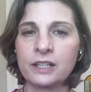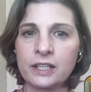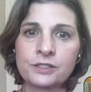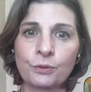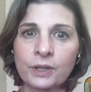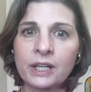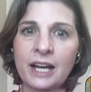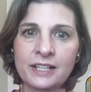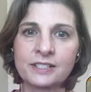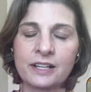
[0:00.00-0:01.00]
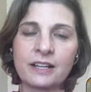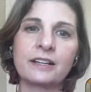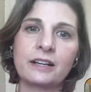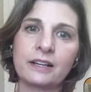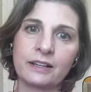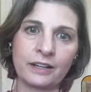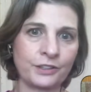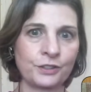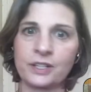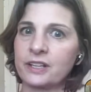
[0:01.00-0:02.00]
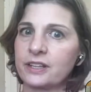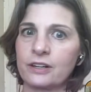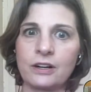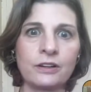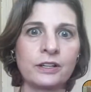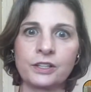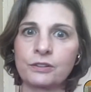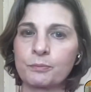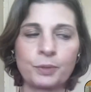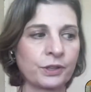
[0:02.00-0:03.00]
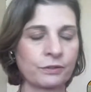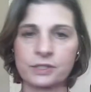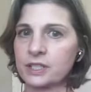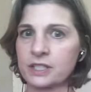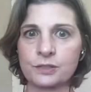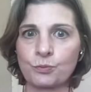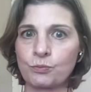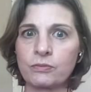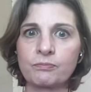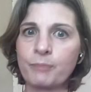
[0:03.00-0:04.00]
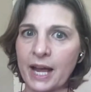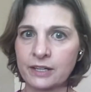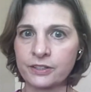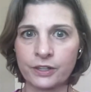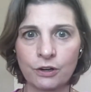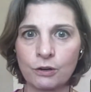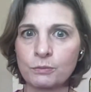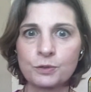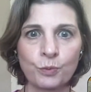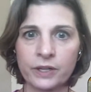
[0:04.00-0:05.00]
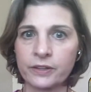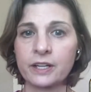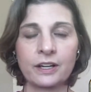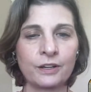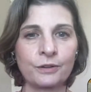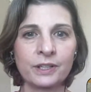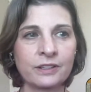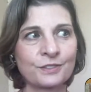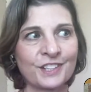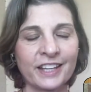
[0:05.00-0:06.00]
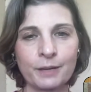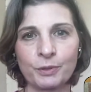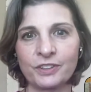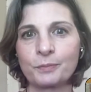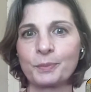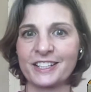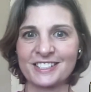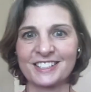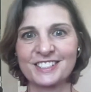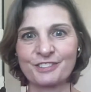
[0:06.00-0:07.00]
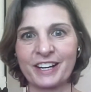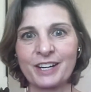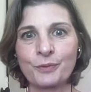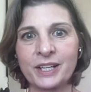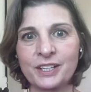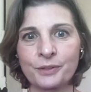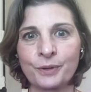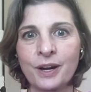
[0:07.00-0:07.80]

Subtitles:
it's organized underneath it all, and you can put those things back to their homes where they go in those labeled places, right? When you